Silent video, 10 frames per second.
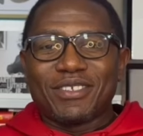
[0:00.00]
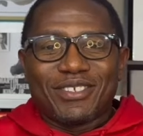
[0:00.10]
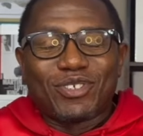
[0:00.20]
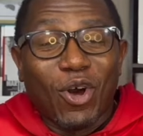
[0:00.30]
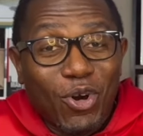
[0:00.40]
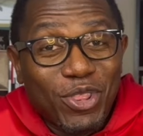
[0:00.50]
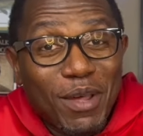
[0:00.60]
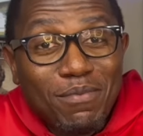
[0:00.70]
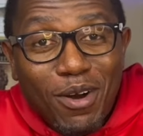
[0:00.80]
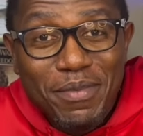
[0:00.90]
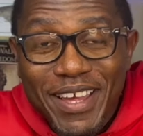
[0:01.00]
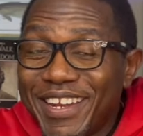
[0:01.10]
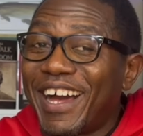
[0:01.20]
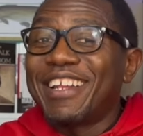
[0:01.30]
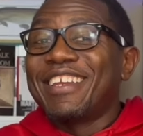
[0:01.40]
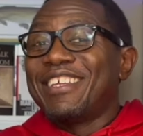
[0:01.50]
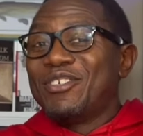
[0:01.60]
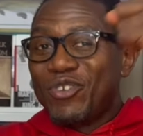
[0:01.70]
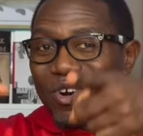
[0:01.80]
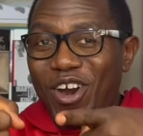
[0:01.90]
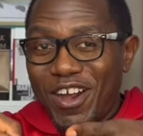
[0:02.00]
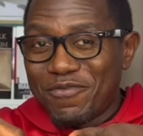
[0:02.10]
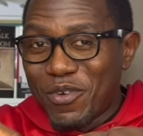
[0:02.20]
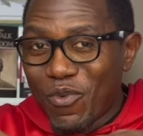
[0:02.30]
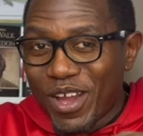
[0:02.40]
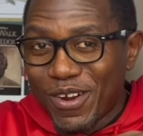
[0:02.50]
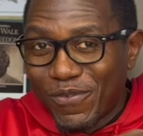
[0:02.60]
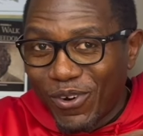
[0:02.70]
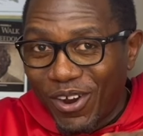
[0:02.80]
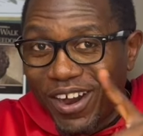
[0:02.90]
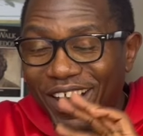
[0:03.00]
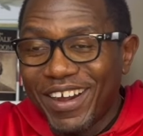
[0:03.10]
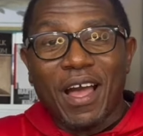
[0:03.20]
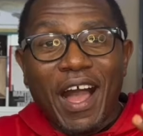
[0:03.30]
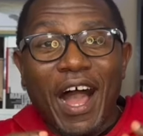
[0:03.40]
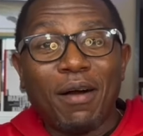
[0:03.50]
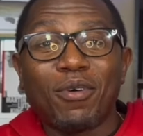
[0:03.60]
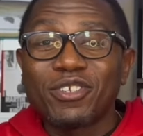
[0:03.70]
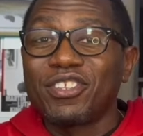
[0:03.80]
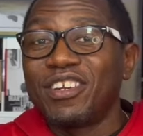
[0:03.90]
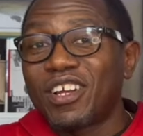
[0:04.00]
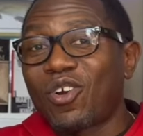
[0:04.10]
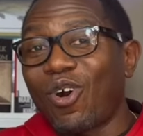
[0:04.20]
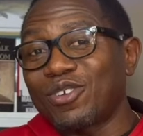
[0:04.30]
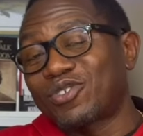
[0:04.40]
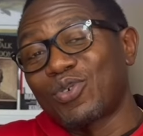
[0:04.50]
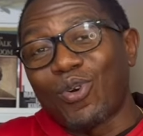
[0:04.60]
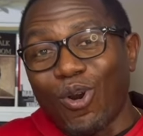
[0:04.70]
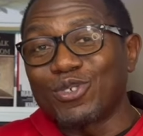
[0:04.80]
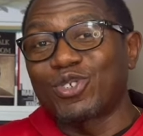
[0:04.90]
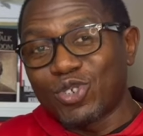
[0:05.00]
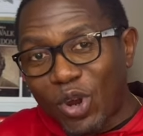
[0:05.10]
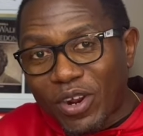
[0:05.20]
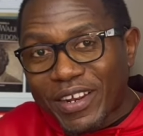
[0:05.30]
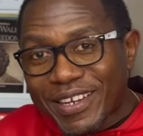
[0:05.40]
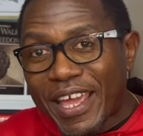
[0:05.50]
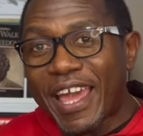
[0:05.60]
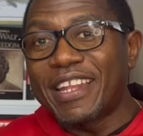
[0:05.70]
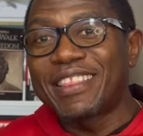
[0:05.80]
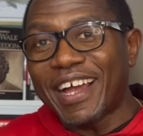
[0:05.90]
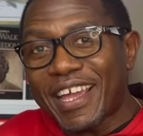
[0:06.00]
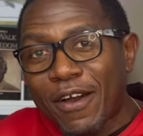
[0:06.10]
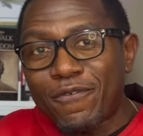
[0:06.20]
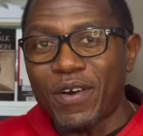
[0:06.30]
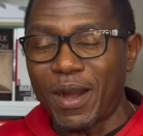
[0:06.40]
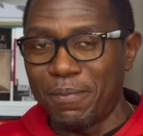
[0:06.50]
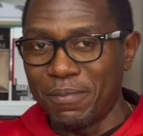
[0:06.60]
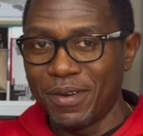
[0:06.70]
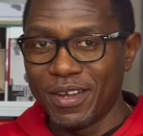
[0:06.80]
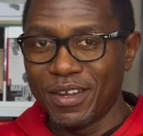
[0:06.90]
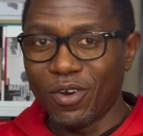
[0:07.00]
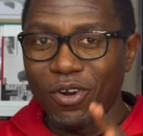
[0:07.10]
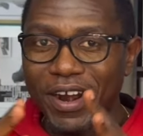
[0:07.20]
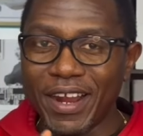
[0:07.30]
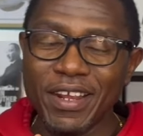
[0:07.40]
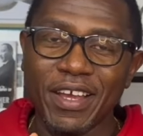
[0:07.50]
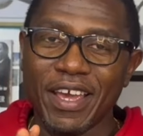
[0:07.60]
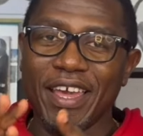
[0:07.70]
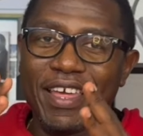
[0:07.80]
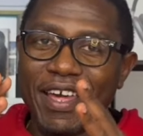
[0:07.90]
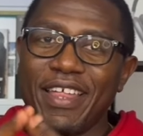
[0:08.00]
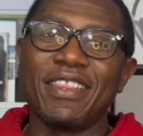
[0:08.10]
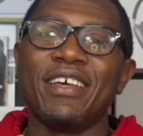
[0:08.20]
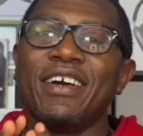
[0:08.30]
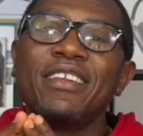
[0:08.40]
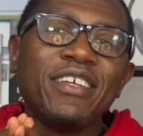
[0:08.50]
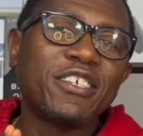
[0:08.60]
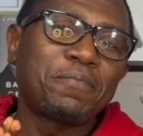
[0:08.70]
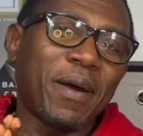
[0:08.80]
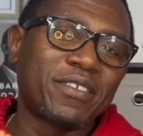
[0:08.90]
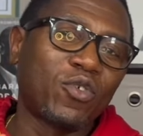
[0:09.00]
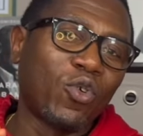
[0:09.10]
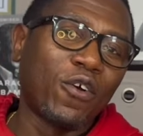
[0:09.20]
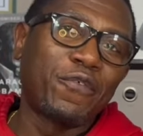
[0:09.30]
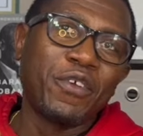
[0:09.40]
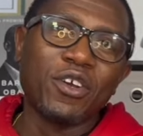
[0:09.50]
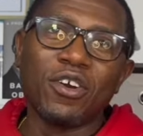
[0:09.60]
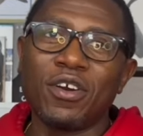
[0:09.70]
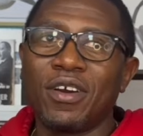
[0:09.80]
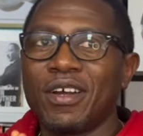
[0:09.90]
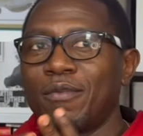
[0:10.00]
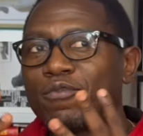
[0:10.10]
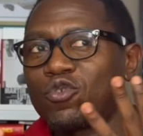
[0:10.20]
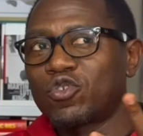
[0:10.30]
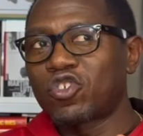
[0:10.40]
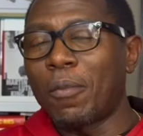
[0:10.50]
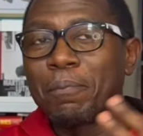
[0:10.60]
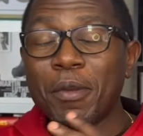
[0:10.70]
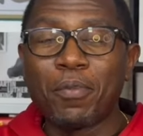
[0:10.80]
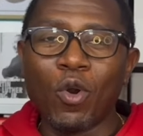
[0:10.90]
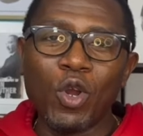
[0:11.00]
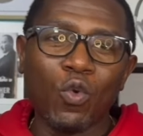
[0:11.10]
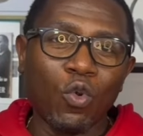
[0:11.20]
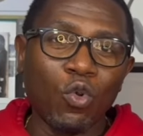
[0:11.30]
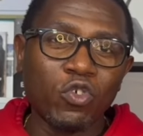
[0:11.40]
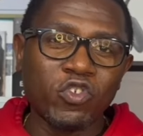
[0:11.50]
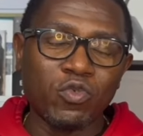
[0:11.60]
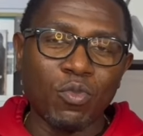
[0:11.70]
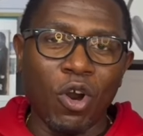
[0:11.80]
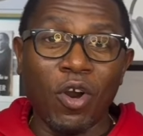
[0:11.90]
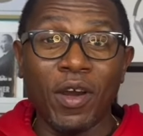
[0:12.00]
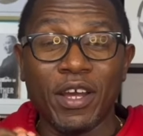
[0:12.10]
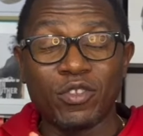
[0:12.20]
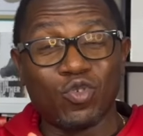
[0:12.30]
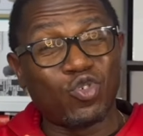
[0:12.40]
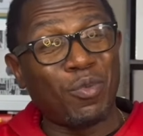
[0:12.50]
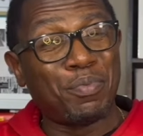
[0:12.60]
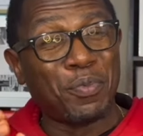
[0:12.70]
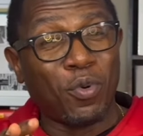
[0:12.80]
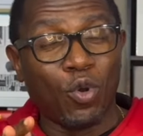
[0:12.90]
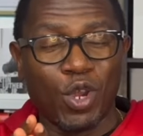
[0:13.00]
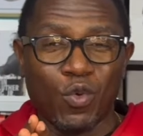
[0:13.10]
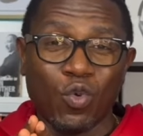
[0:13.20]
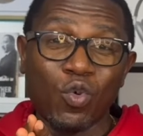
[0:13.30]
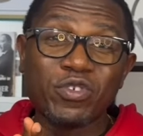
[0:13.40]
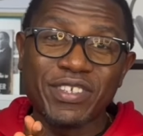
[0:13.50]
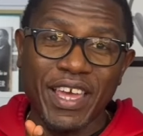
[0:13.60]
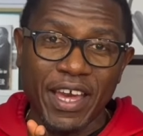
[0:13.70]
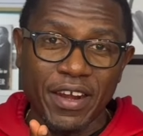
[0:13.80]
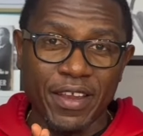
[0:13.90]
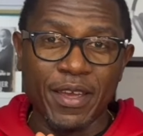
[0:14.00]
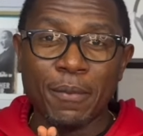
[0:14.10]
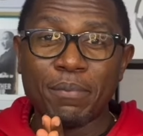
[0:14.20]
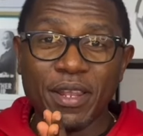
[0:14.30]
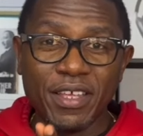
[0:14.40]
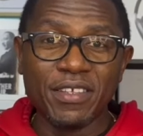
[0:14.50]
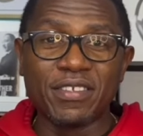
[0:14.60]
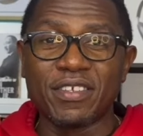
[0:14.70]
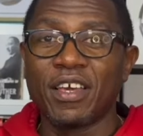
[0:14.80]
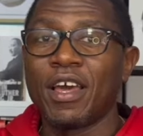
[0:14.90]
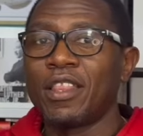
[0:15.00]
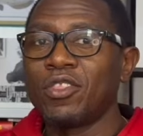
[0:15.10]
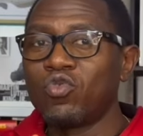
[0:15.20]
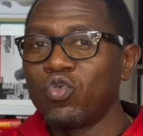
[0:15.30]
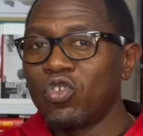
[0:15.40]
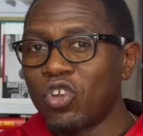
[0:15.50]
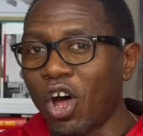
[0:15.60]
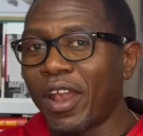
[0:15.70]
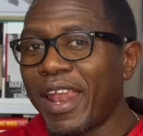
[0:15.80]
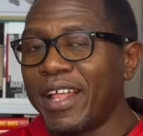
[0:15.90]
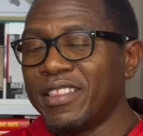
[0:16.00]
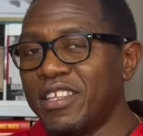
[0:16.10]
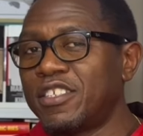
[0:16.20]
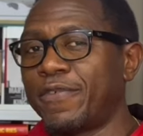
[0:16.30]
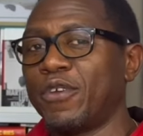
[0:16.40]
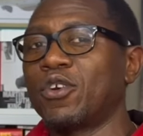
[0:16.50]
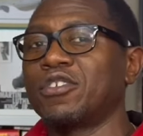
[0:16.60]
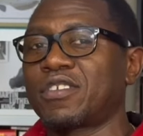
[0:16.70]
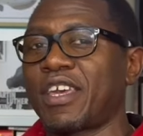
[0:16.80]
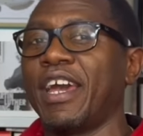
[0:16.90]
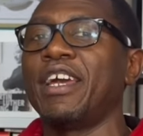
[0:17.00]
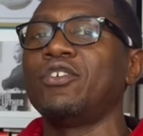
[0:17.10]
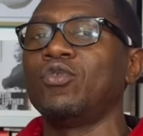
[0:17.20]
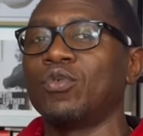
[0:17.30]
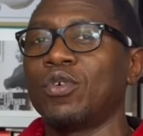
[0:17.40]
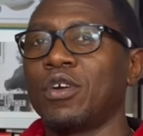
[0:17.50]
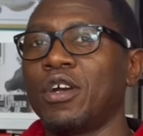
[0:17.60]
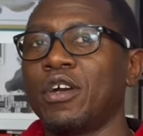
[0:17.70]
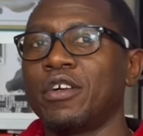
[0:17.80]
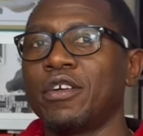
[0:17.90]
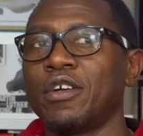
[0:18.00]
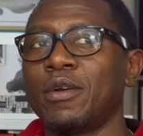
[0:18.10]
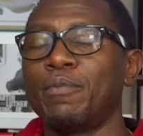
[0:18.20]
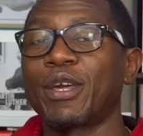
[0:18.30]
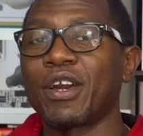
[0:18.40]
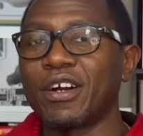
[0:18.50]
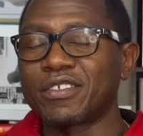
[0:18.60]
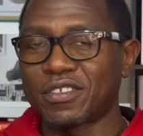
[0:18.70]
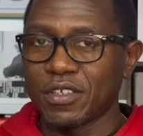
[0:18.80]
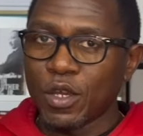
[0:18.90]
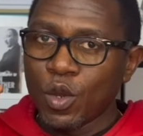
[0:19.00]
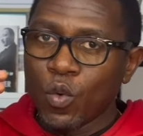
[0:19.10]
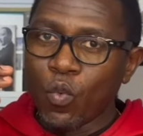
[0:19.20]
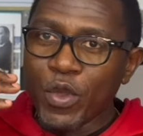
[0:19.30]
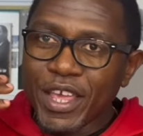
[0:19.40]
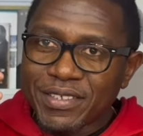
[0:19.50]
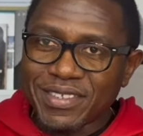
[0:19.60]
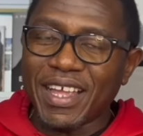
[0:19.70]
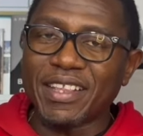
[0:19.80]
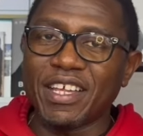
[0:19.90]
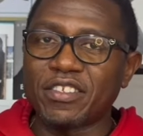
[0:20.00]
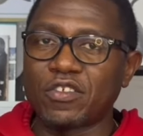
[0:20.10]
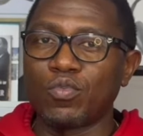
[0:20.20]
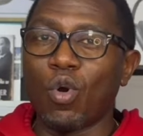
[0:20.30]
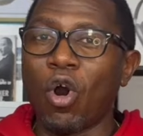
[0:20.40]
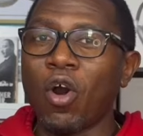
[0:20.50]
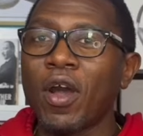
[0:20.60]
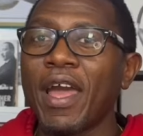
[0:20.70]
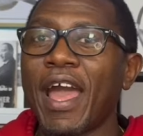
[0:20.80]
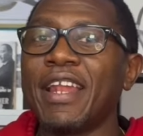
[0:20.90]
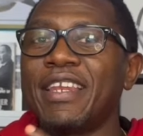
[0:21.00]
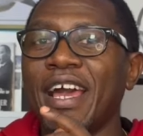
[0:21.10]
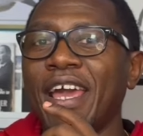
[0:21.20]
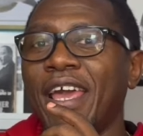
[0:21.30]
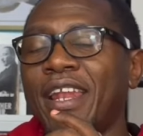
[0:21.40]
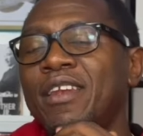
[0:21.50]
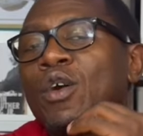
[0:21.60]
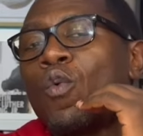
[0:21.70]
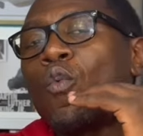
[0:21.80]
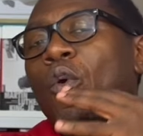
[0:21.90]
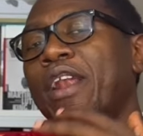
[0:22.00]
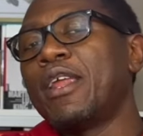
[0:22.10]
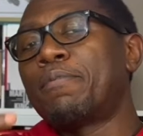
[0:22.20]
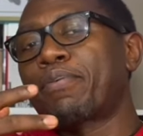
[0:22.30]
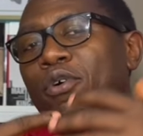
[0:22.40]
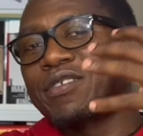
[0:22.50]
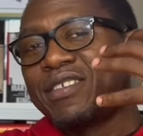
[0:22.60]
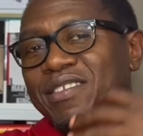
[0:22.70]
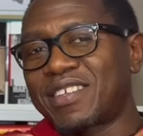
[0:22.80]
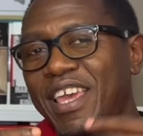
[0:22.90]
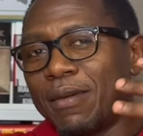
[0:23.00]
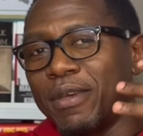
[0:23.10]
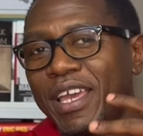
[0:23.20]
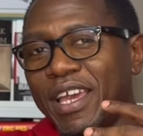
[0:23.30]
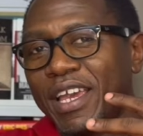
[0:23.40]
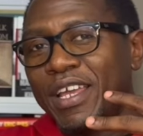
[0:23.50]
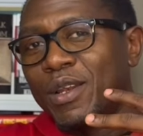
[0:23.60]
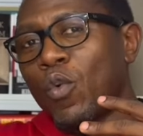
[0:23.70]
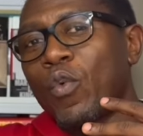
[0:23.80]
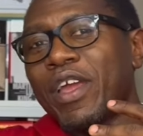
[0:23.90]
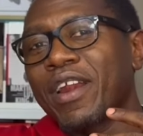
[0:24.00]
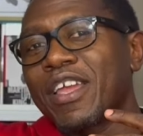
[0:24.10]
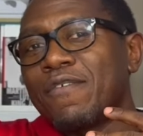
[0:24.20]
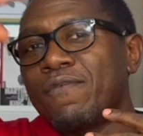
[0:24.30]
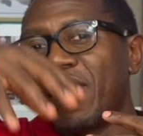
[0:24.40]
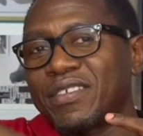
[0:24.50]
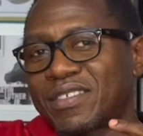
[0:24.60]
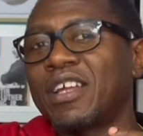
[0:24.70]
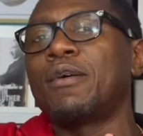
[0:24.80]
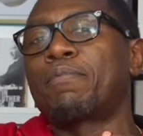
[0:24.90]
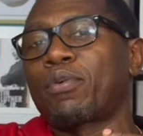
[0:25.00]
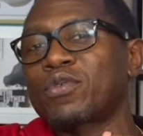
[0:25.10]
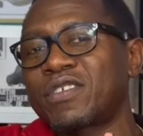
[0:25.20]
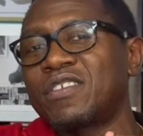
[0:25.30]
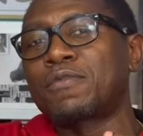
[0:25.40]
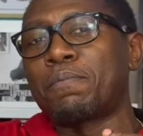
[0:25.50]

So the moment that you have been waiting for: how much did it cost to construct the entire farm? All right, again, this particular figure, to some people it will look small, and to some people it will look scary. Please do not let this figure scare you, because we started small, and then when the proceeds came in, we reinvested the proceeds